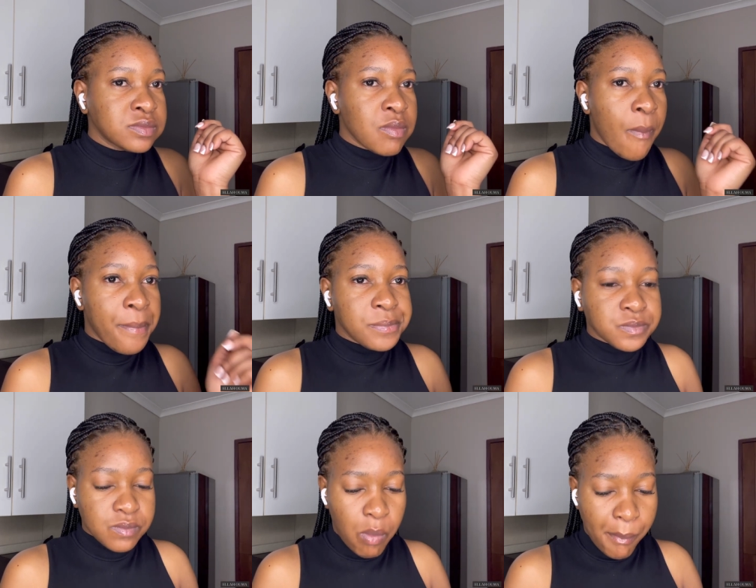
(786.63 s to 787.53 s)
with uh,
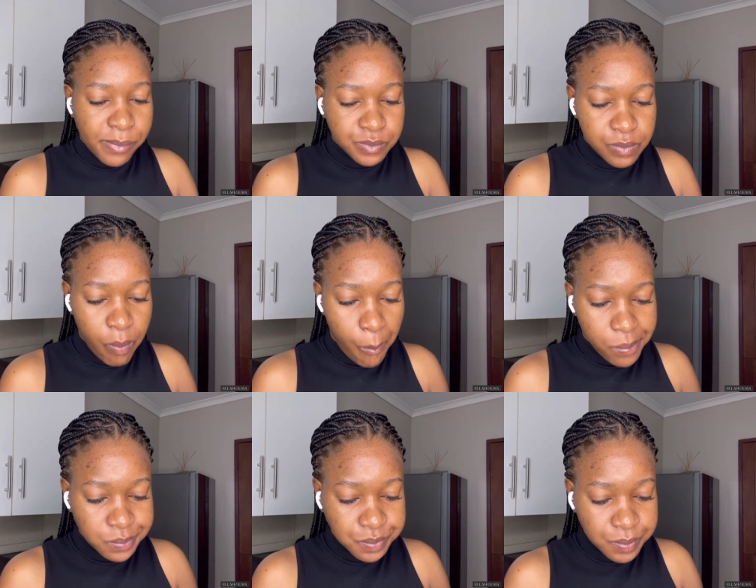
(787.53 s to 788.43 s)
what's
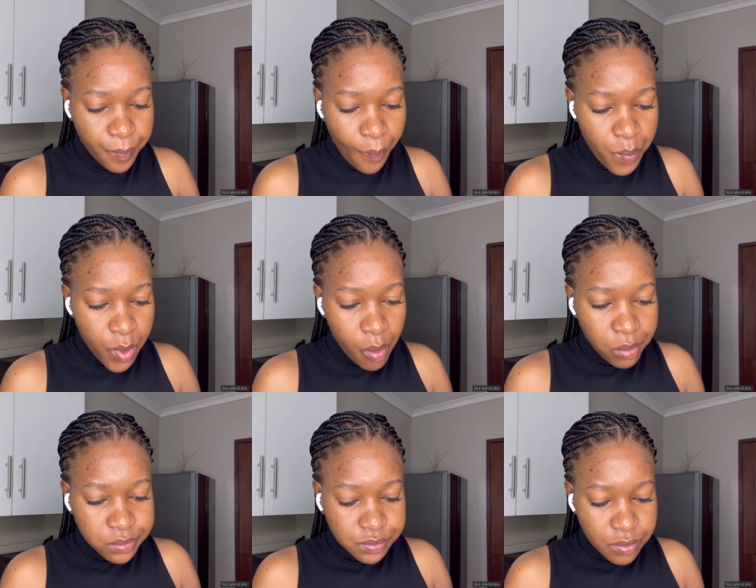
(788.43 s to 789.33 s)
only been described as
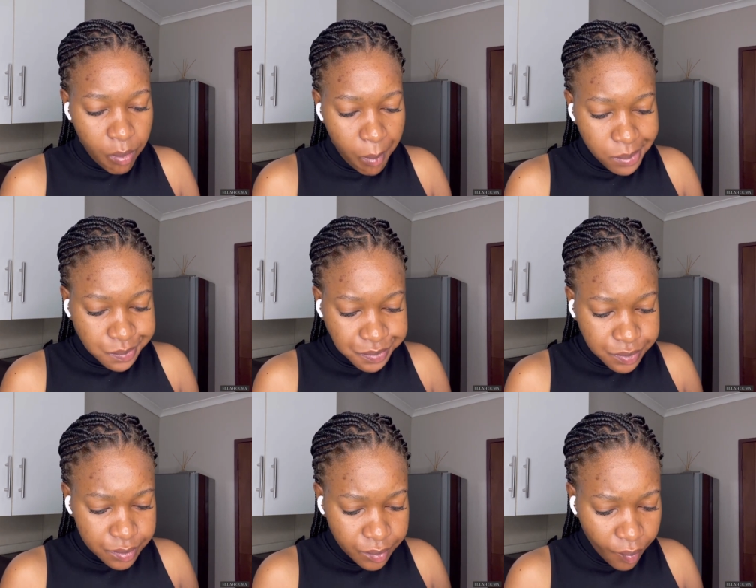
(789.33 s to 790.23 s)
muscular
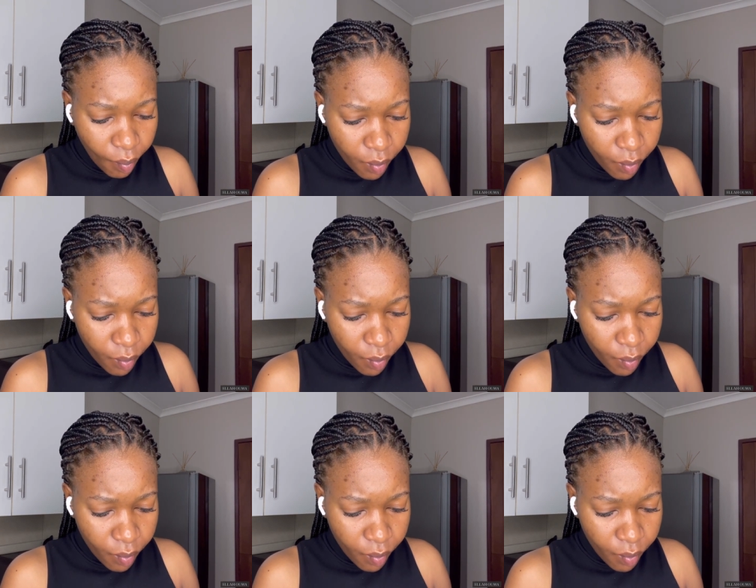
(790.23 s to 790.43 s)
discomfort.